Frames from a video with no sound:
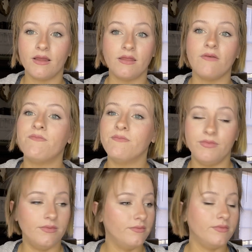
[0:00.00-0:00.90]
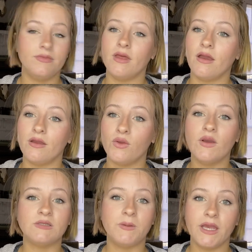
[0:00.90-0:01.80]
the
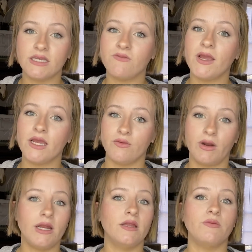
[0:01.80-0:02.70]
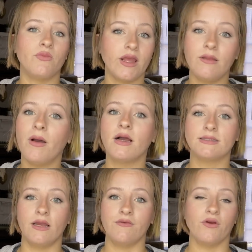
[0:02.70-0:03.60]
USPS van ran the
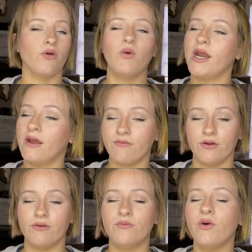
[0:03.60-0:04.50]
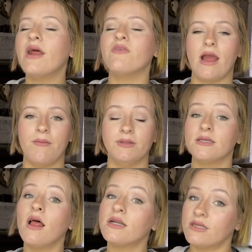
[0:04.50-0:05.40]
box over, or whatever
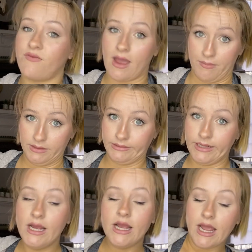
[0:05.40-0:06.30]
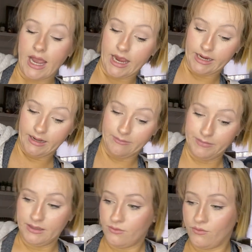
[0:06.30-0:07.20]
happens. A lot of stuff happens,
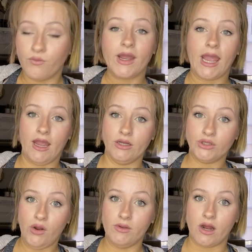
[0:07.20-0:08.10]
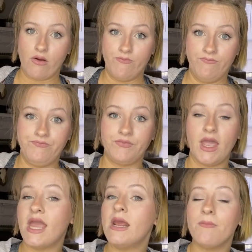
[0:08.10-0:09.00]
and we can't control it all.
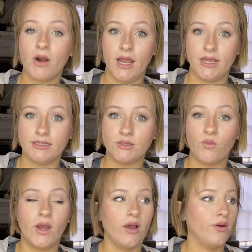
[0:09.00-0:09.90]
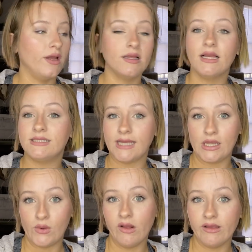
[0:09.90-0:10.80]
And it breaks. Well, let's say
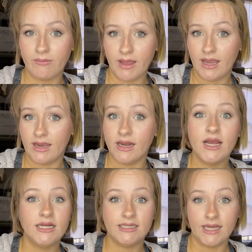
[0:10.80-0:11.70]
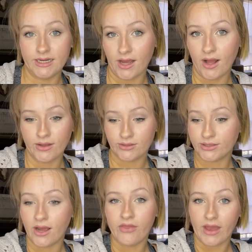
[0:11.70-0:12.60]
you only made
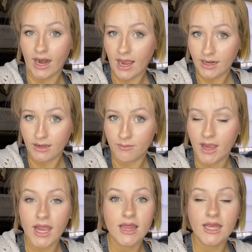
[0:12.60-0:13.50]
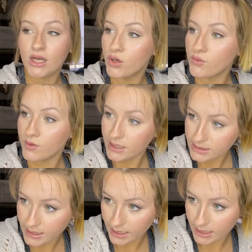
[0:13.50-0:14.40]
$10 on that item, and then you're
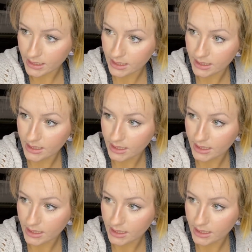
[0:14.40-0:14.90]
risking